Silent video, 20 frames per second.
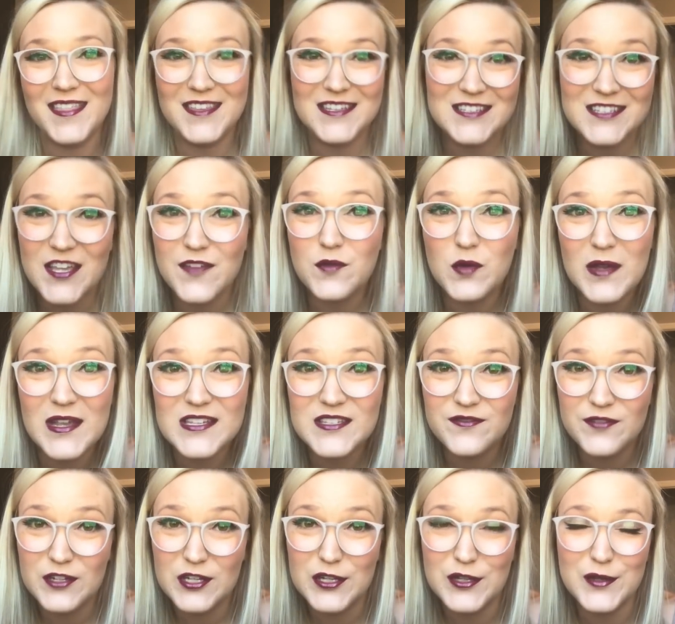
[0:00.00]
This giveaway is
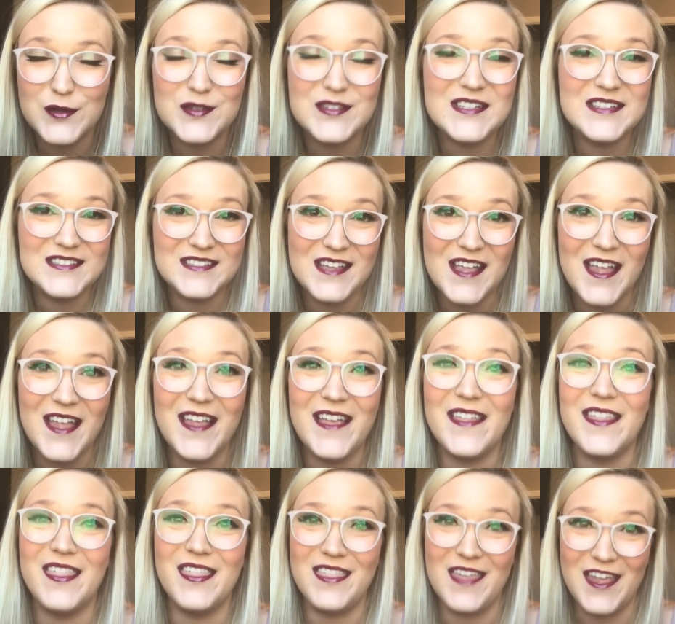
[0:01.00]
for you to say
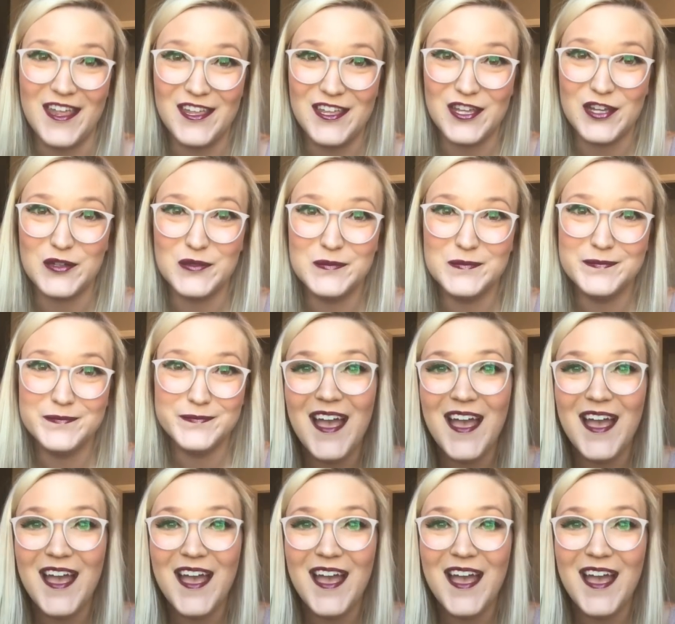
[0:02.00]
thank you.